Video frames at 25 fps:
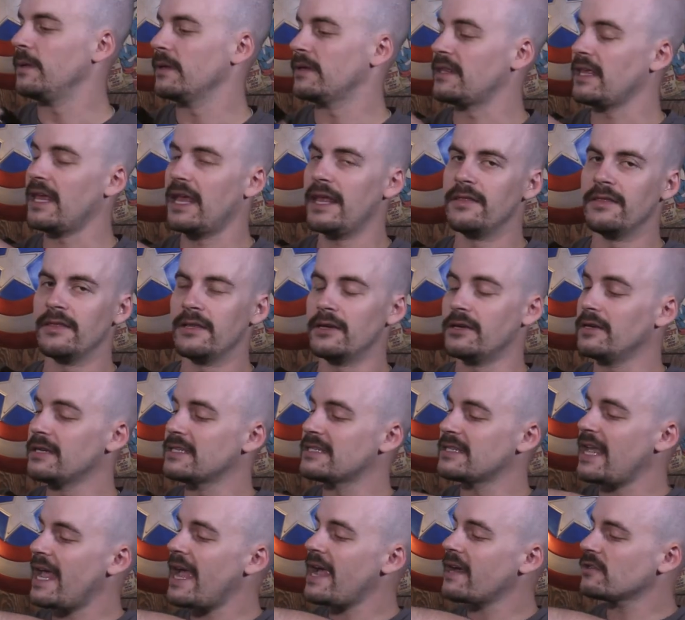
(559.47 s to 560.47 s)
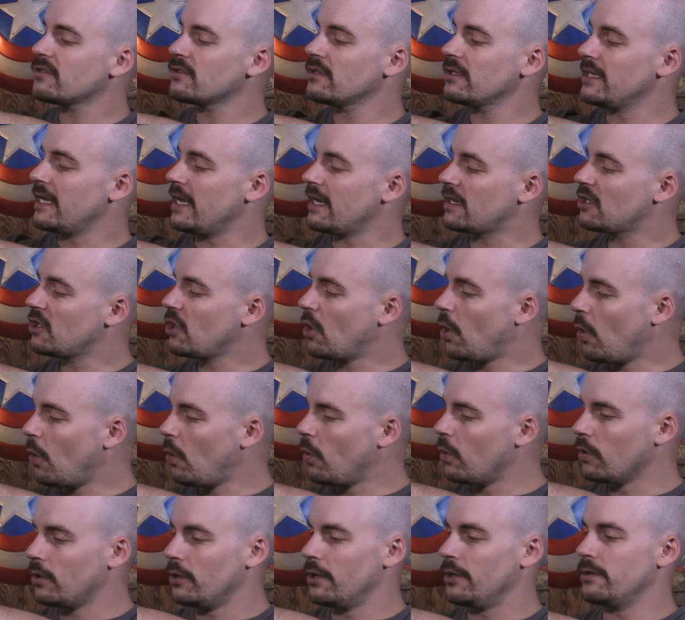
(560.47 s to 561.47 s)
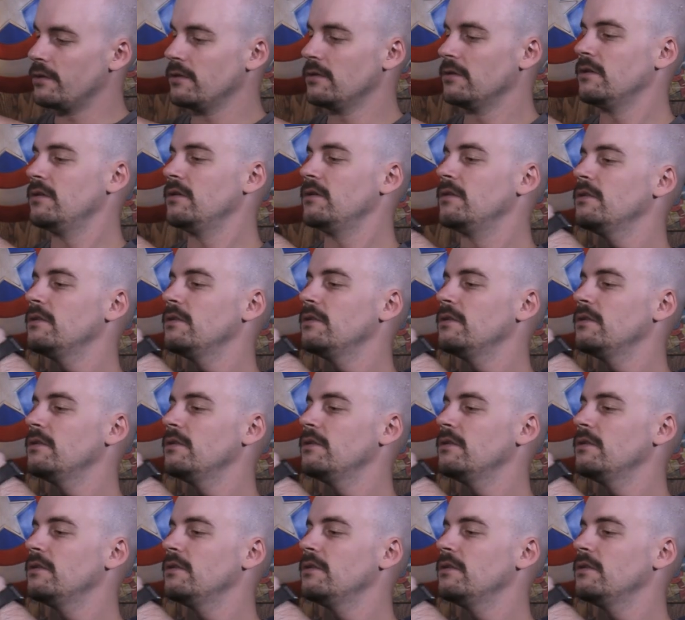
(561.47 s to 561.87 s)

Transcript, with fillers: but then there is actually a cord